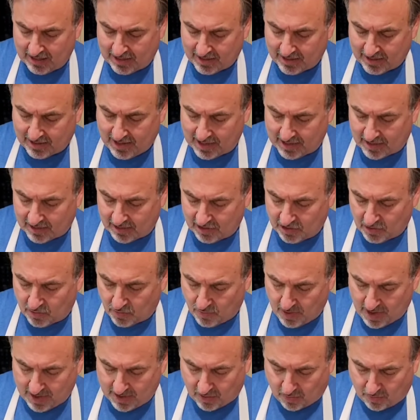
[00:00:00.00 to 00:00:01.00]
like to take a
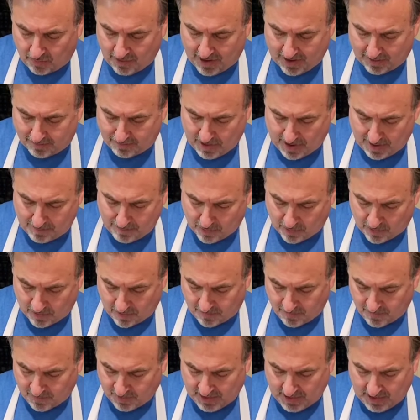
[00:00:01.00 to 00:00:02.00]
little red cracked
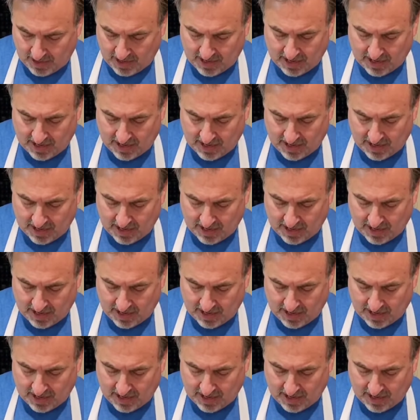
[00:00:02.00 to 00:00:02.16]
pepper,